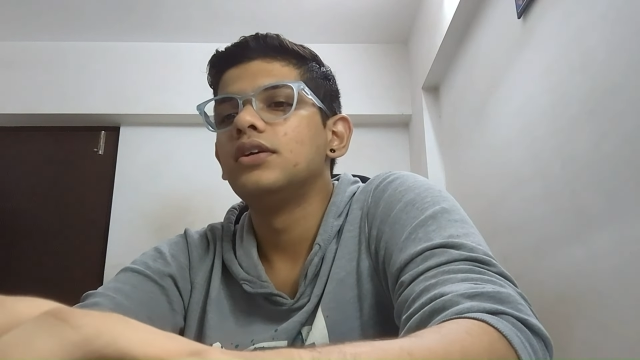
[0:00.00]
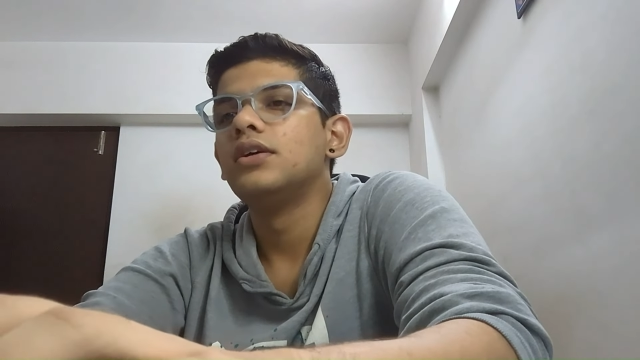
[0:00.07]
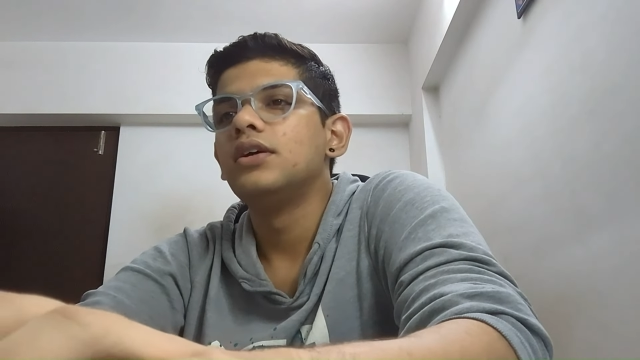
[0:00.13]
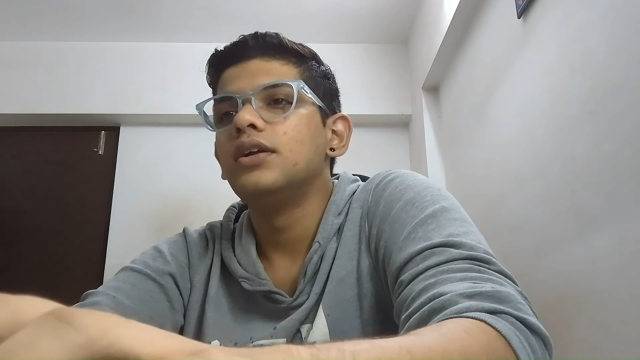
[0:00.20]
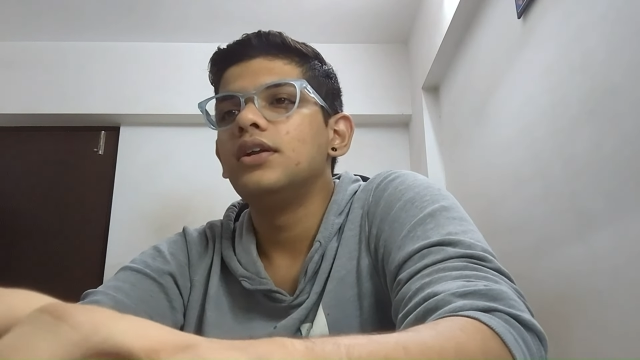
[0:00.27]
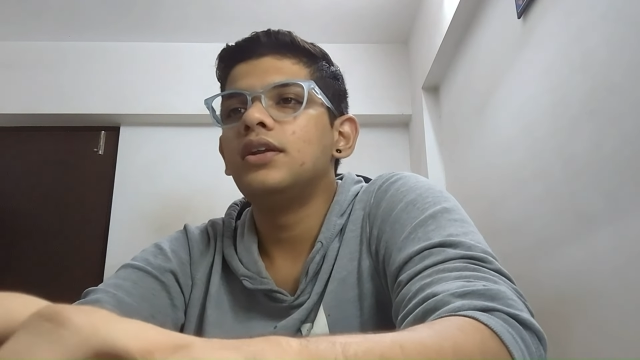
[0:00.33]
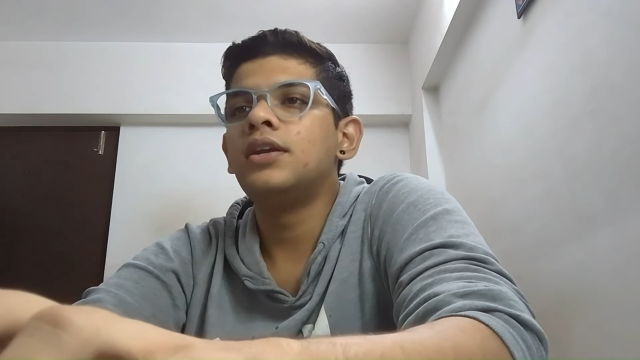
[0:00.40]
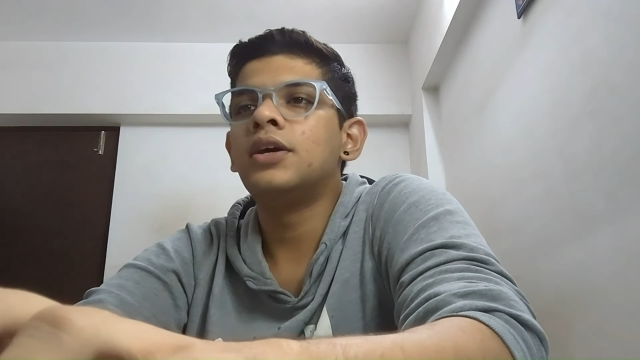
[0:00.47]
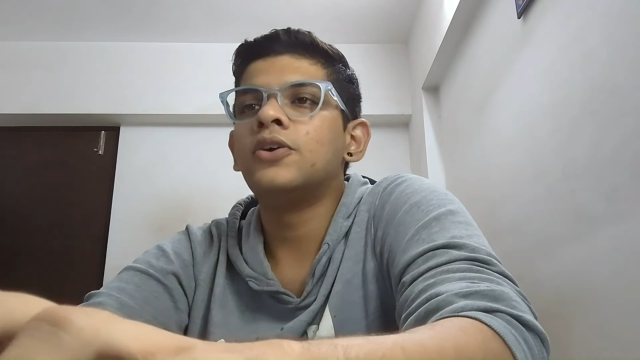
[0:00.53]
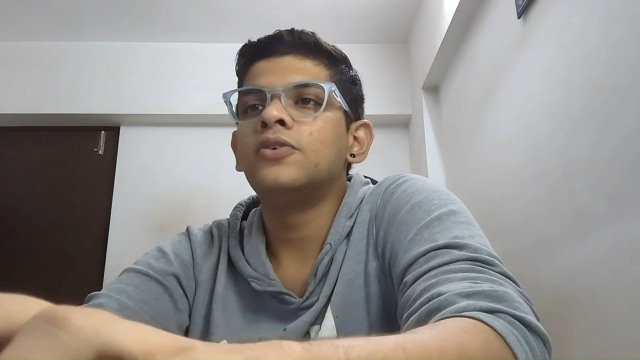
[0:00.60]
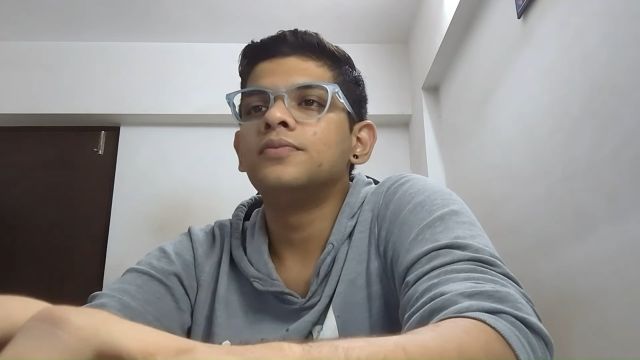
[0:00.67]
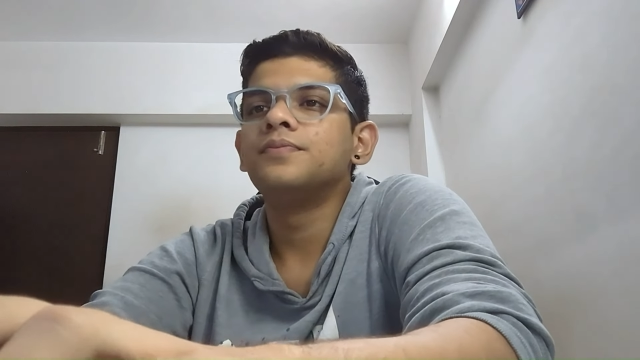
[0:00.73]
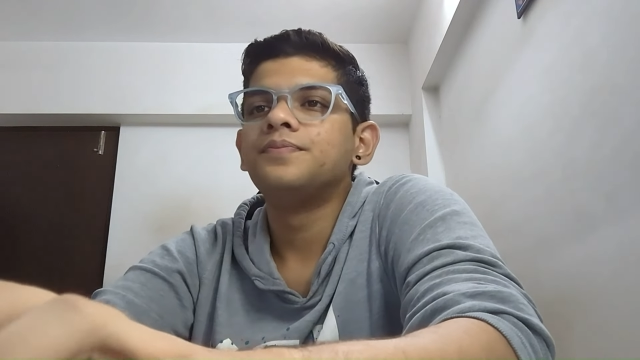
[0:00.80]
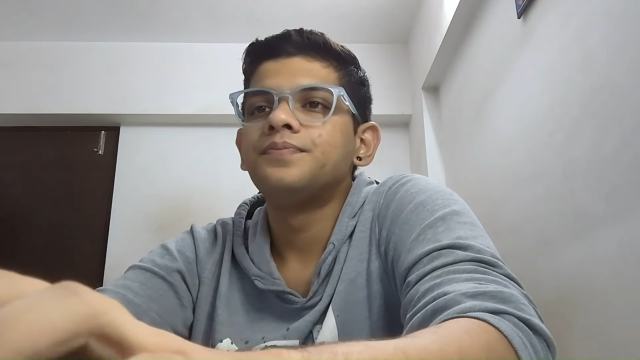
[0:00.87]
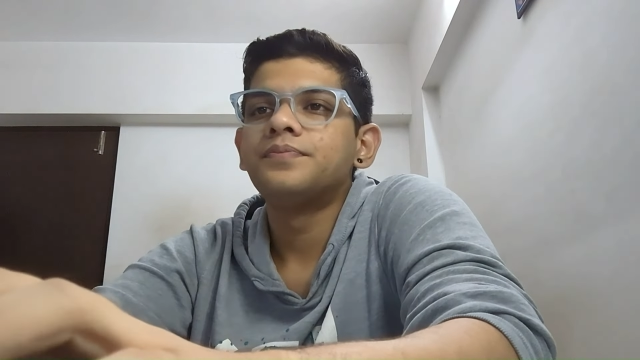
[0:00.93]
Now
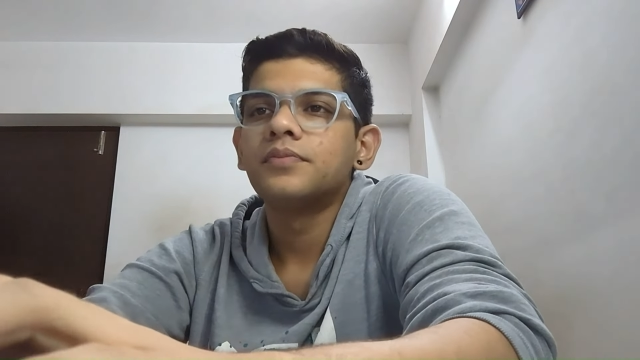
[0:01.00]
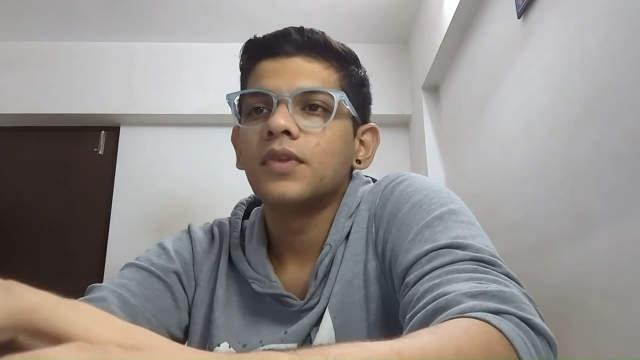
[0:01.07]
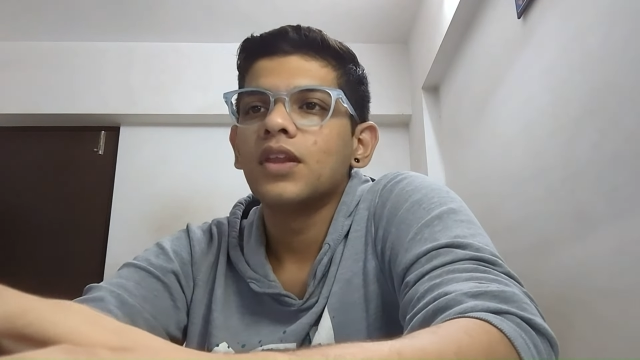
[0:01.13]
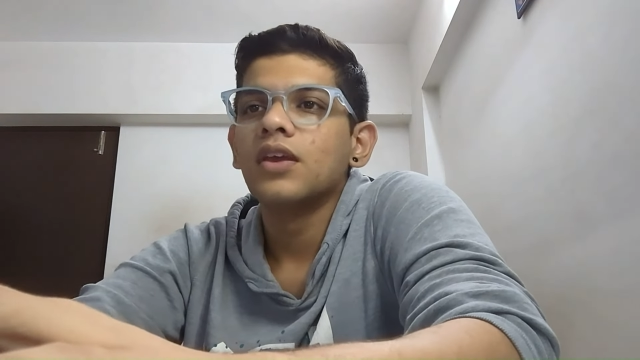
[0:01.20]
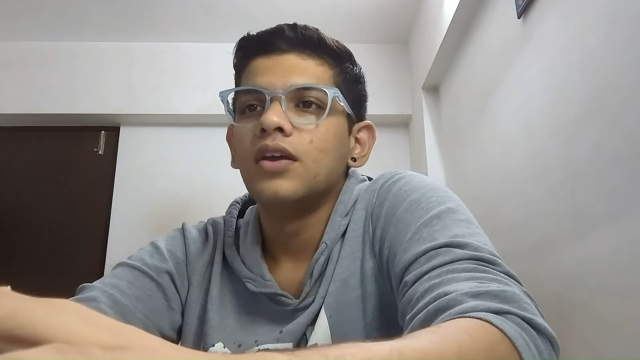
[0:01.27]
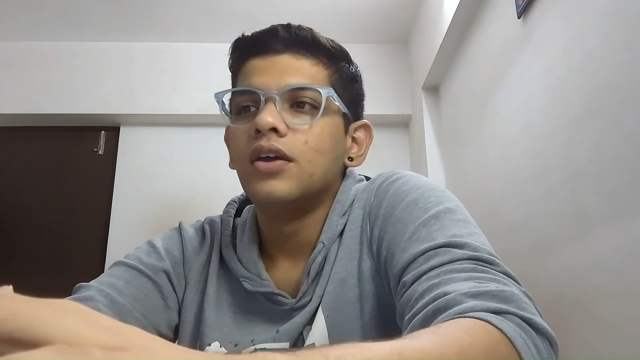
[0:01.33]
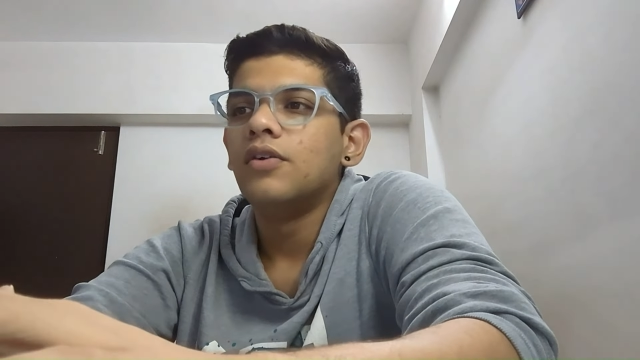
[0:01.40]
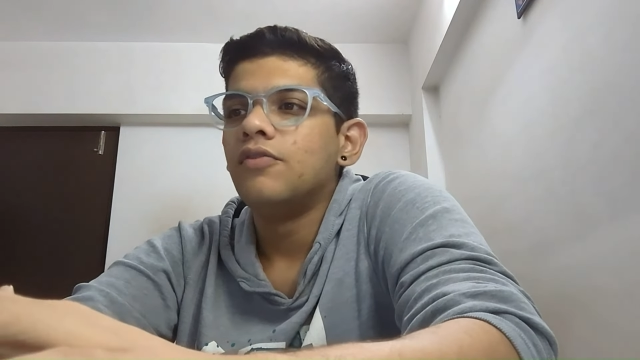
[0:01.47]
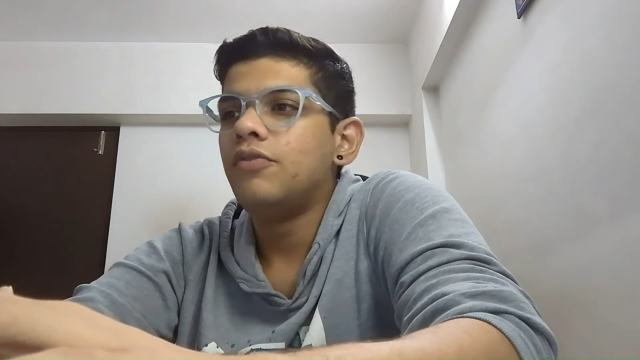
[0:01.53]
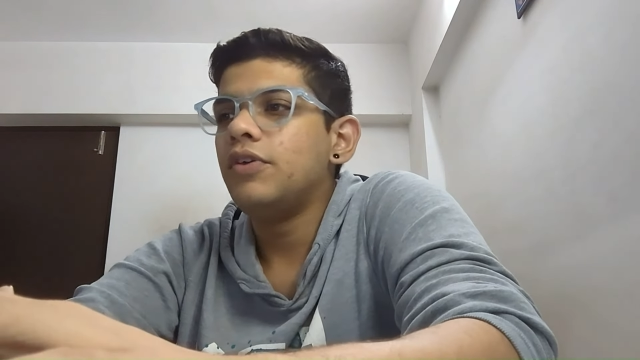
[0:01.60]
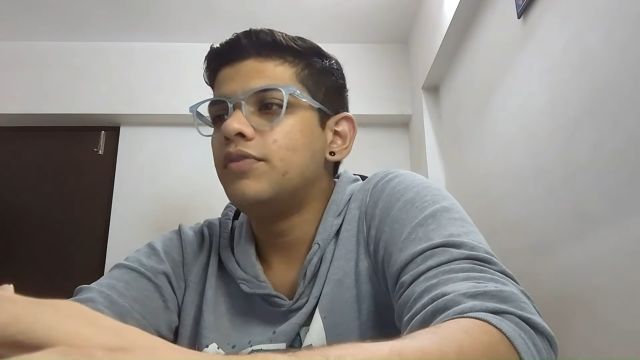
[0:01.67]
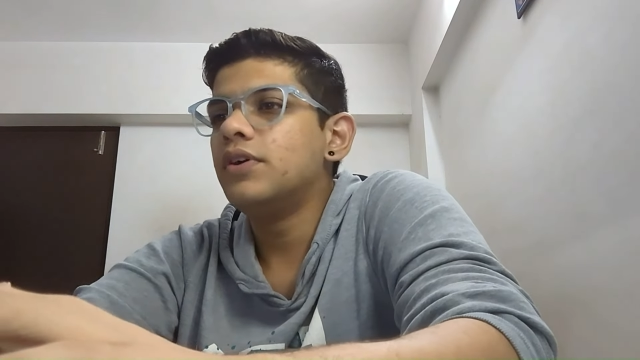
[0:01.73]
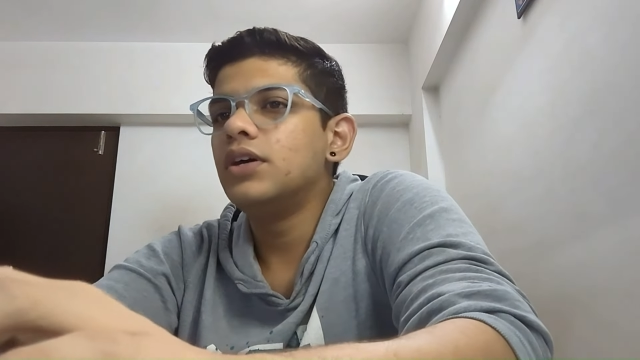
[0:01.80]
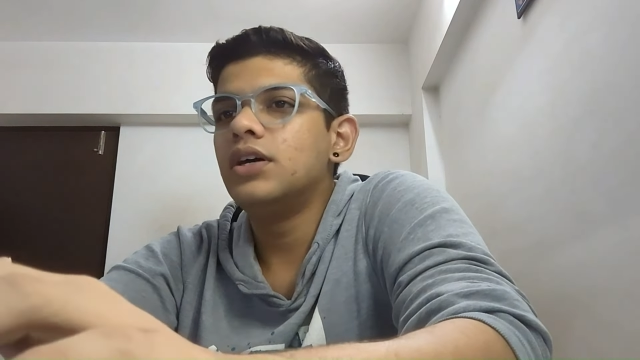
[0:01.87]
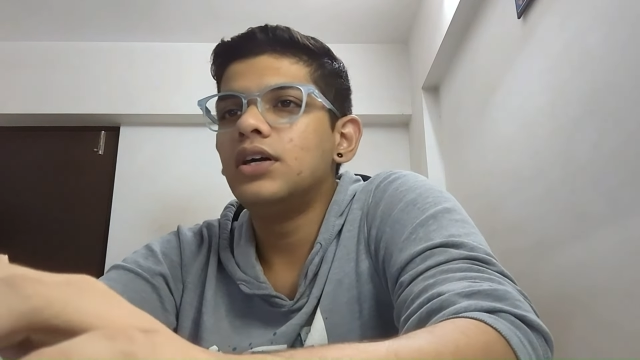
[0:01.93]
we were
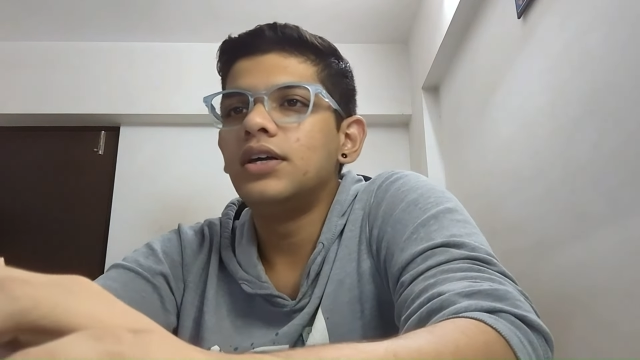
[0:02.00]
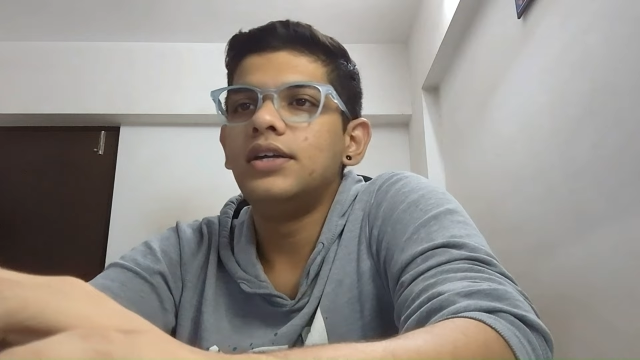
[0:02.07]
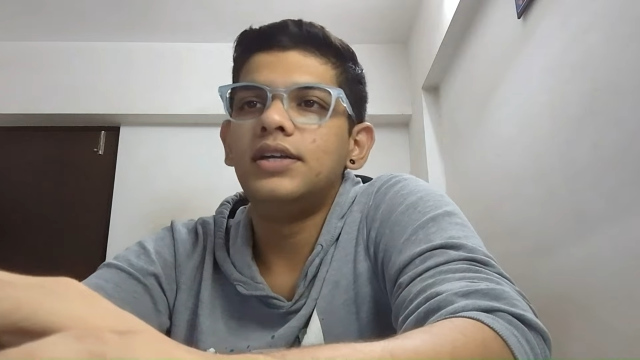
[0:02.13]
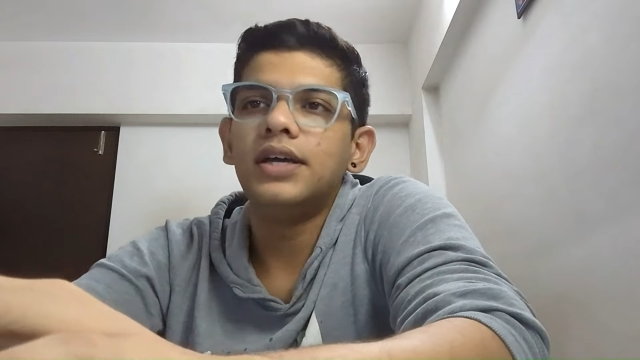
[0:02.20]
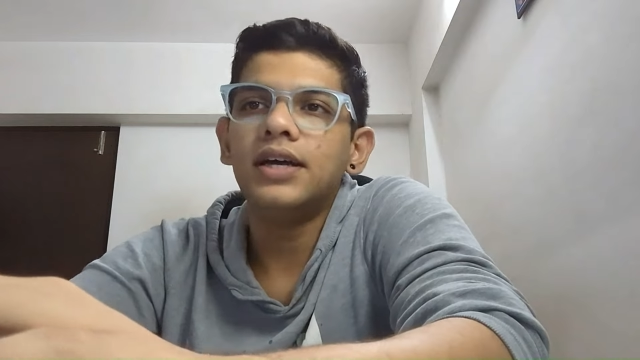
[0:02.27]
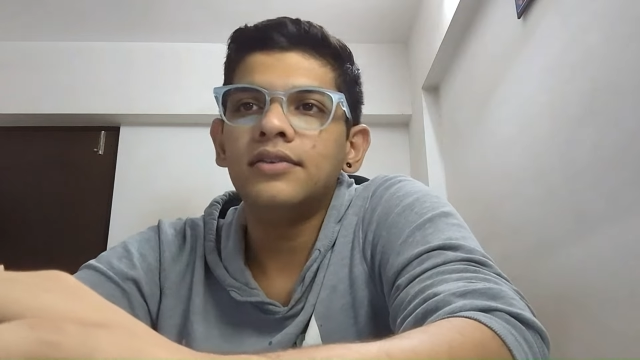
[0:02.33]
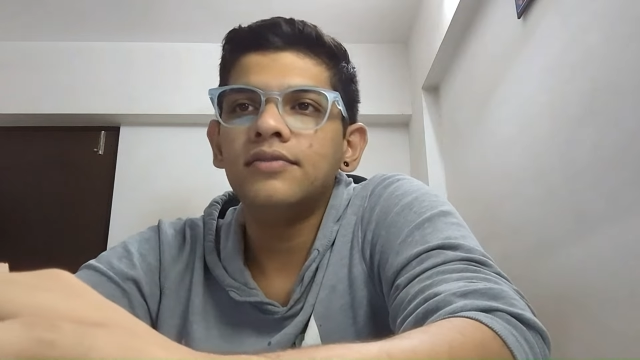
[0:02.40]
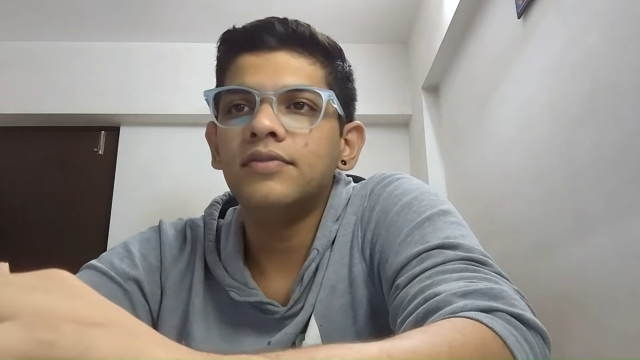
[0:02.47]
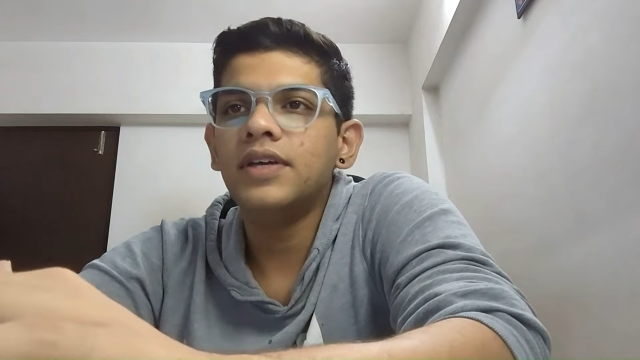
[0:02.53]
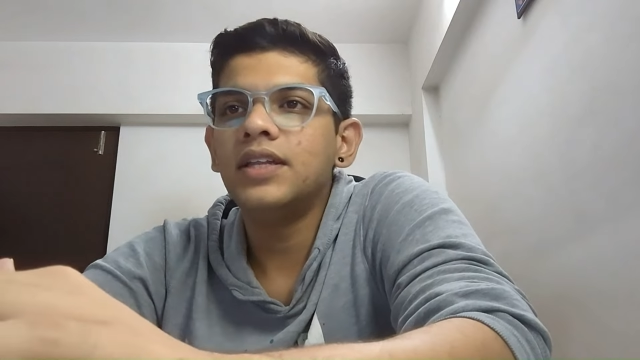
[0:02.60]
done with